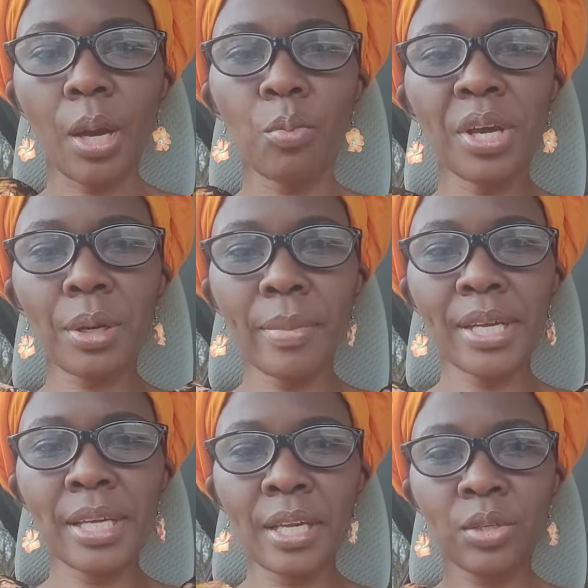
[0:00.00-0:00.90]
I'm wearing my
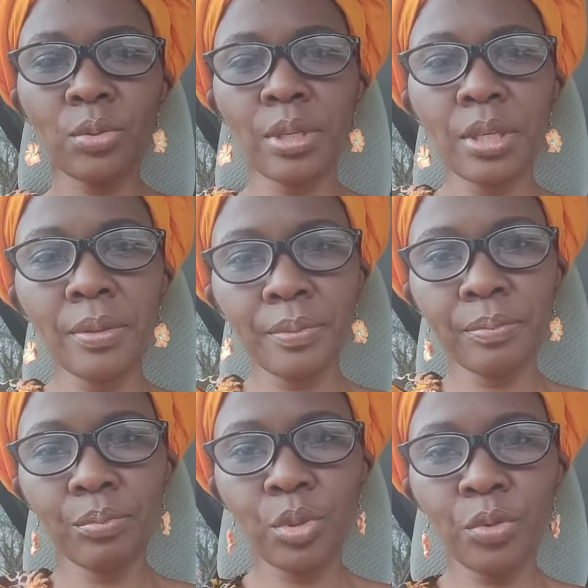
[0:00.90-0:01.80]
dera today,
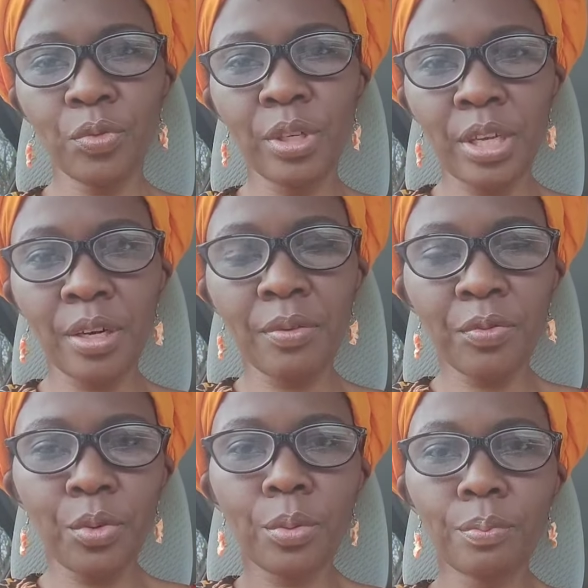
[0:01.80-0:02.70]
beautiful dera
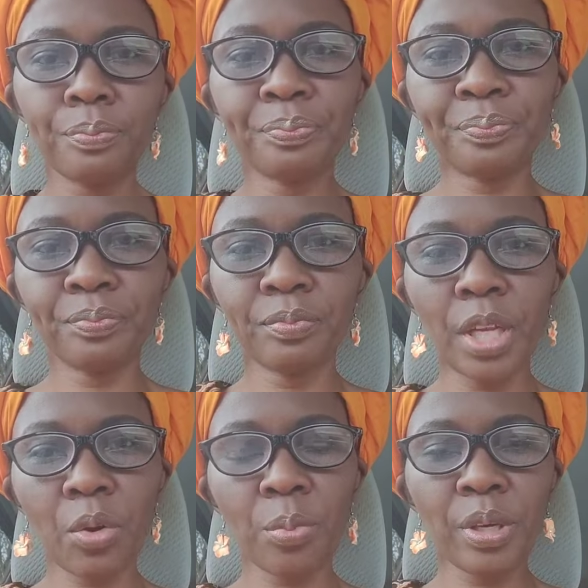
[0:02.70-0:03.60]
from
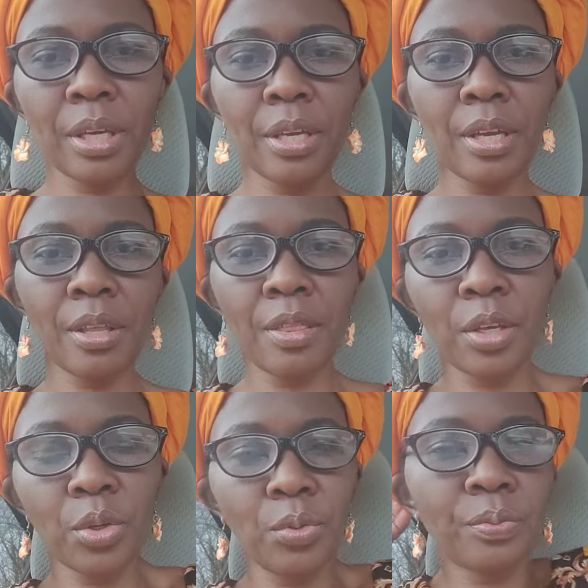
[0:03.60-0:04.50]
Nairobi, Kenya.
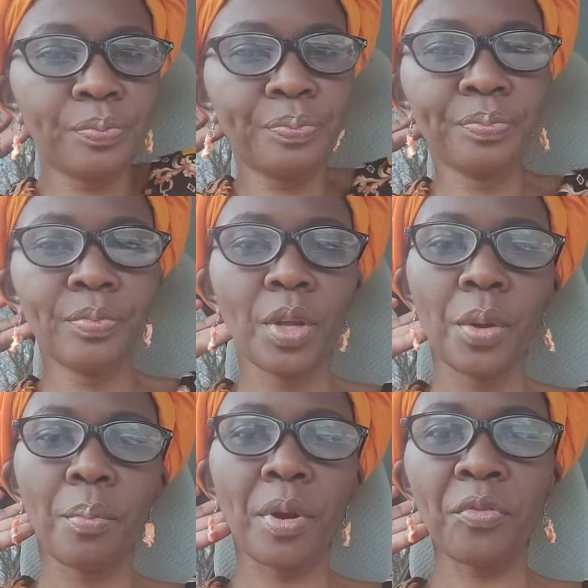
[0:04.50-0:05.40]
Thank you,
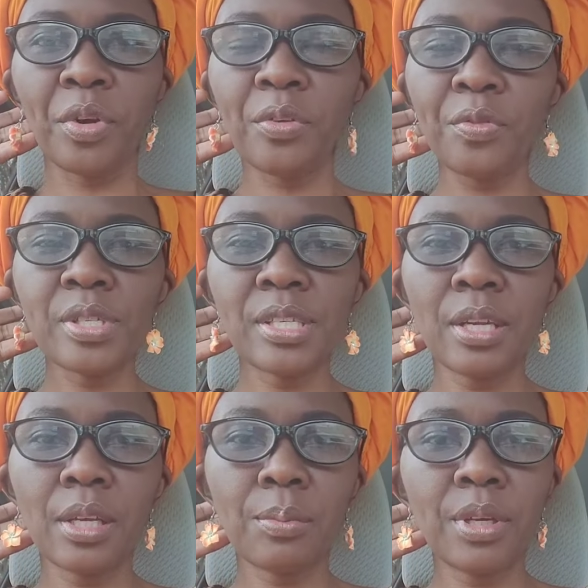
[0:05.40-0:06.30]
my friend, for
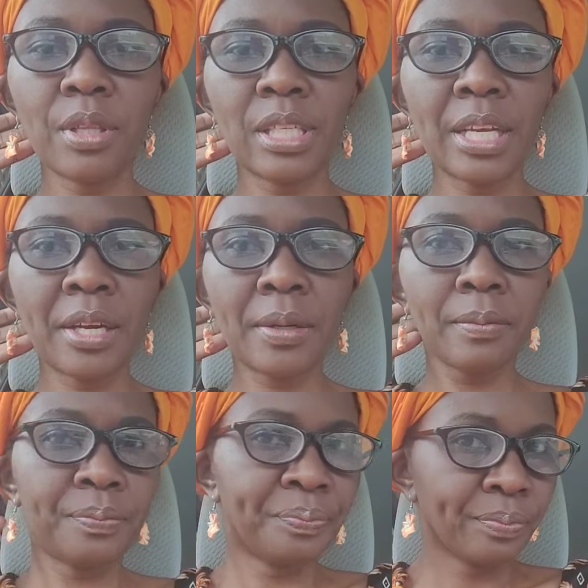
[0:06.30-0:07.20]
sending me the dera
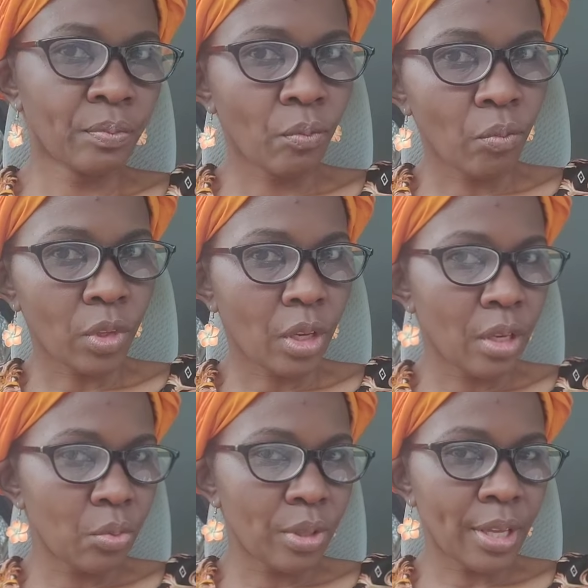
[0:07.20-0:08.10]

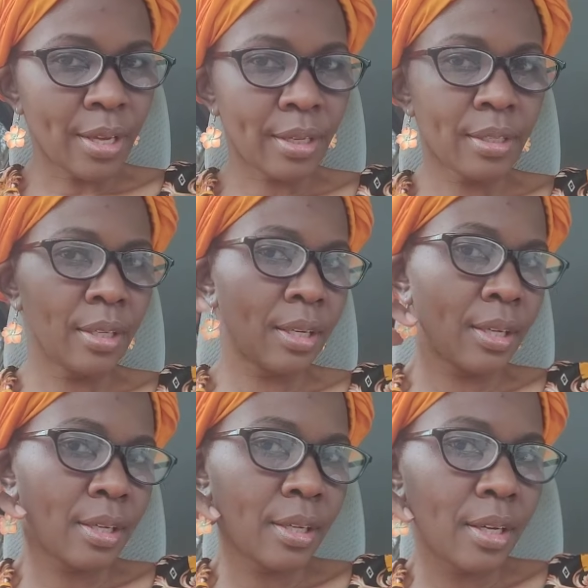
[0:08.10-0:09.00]
with the
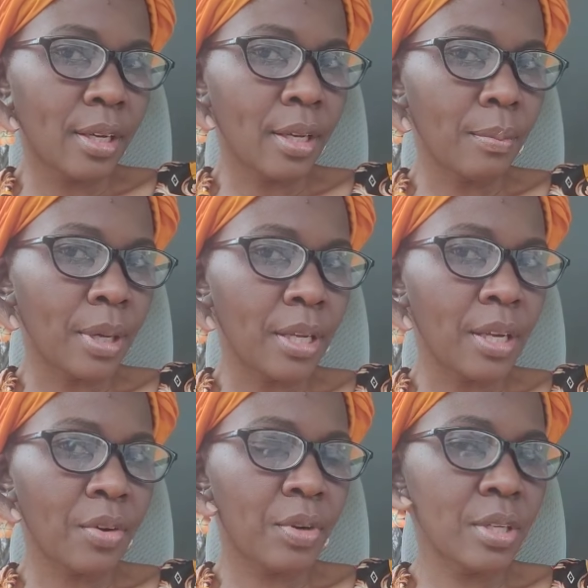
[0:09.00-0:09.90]
headgear and my
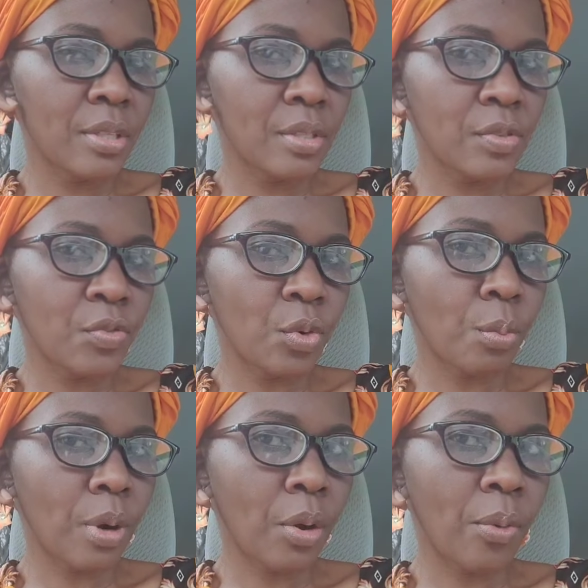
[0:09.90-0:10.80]
earrings
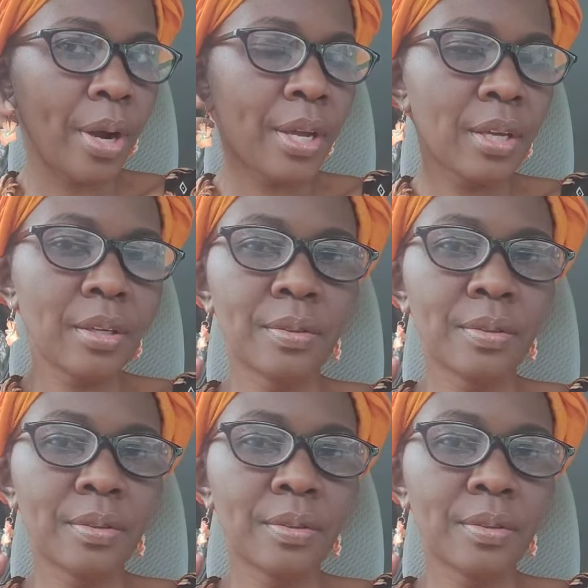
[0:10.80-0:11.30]
from Hawaii.